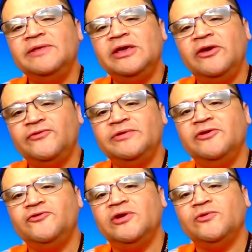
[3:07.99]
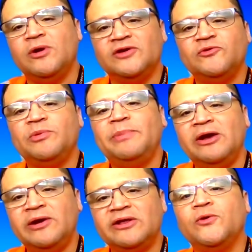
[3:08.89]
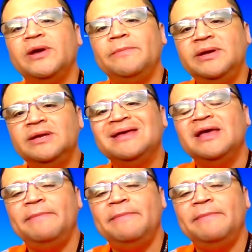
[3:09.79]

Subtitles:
the Houston district, we're also preparing equipment,